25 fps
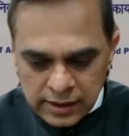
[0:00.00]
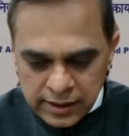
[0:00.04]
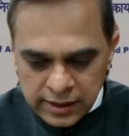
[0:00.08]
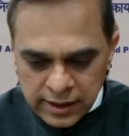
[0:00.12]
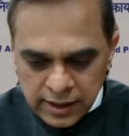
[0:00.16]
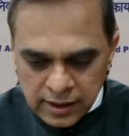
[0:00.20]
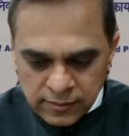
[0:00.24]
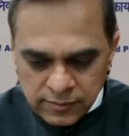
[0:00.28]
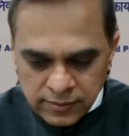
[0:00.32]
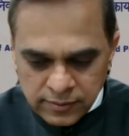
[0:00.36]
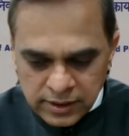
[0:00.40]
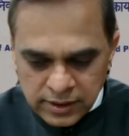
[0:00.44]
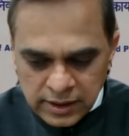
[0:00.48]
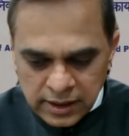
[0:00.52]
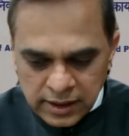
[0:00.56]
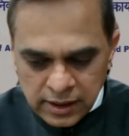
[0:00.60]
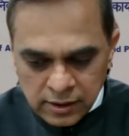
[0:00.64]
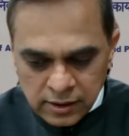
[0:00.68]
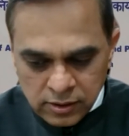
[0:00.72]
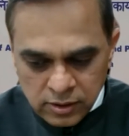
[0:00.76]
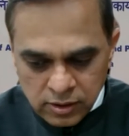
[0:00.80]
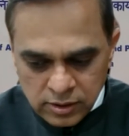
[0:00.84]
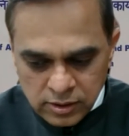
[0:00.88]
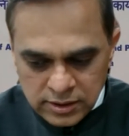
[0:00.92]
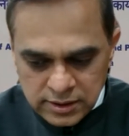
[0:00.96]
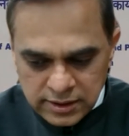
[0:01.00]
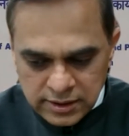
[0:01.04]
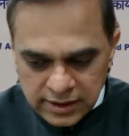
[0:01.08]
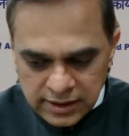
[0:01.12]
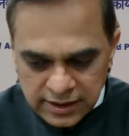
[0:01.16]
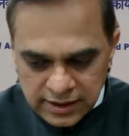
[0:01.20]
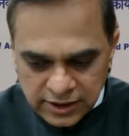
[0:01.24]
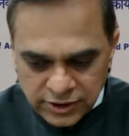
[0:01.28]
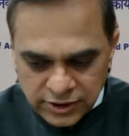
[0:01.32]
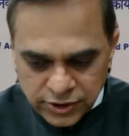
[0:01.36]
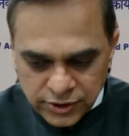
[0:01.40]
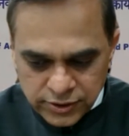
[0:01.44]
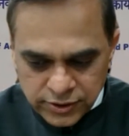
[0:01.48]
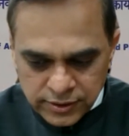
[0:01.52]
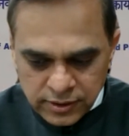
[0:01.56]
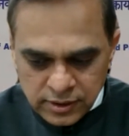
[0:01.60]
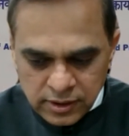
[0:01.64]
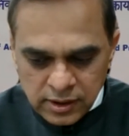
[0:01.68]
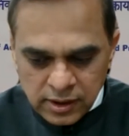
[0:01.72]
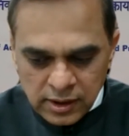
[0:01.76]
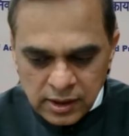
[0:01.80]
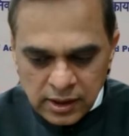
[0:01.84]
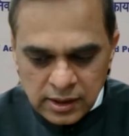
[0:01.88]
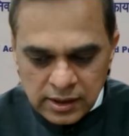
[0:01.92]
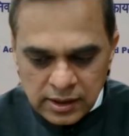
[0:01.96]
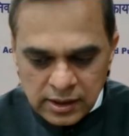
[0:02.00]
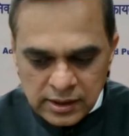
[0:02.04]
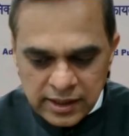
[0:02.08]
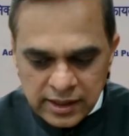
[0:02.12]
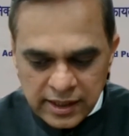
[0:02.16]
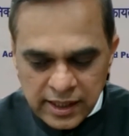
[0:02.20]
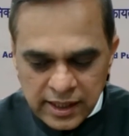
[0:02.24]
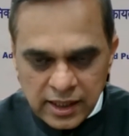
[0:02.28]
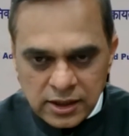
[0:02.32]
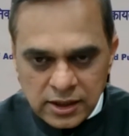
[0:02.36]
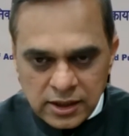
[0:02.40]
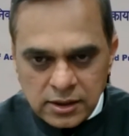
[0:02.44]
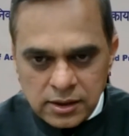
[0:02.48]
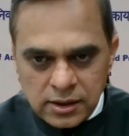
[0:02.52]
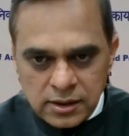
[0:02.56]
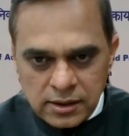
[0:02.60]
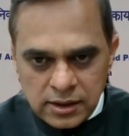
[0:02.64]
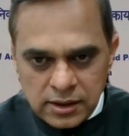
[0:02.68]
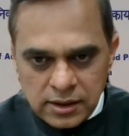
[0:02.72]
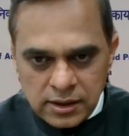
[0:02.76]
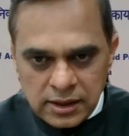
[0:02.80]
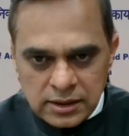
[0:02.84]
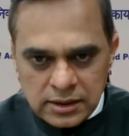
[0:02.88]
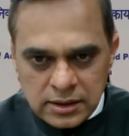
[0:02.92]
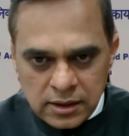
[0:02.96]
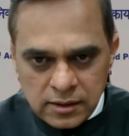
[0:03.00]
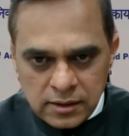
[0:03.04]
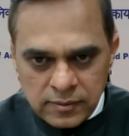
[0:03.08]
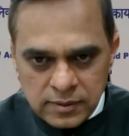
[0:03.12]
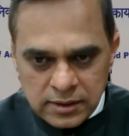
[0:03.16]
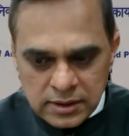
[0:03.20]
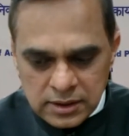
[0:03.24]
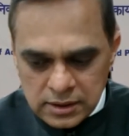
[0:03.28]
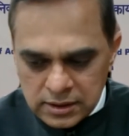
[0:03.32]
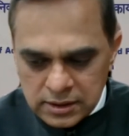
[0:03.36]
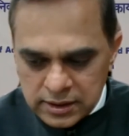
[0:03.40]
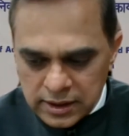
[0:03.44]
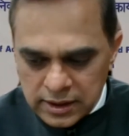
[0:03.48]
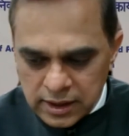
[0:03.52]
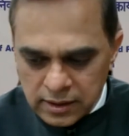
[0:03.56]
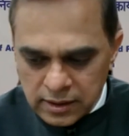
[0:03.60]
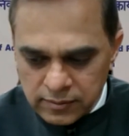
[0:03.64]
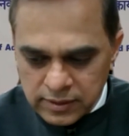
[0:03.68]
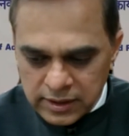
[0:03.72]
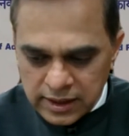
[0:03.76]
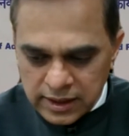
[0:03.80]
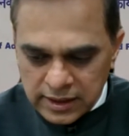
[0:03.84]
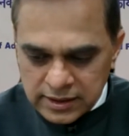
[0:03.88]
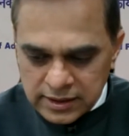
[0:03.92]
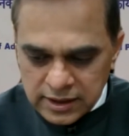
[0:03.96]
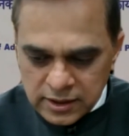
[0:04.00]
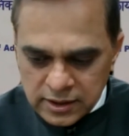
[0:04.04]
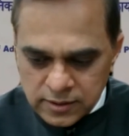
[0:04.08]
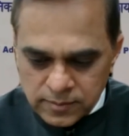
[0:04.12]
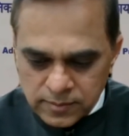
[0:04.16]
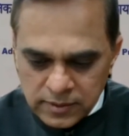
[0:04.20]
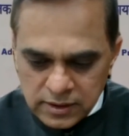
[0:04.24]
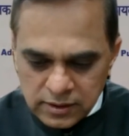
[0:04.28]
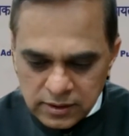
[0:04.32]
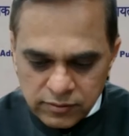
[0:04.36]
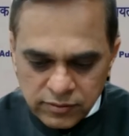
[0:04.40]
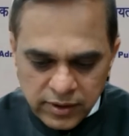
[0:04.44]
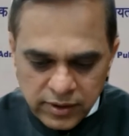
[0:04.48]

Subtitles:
delivery across the nation. The National E-Services Delivery Assessment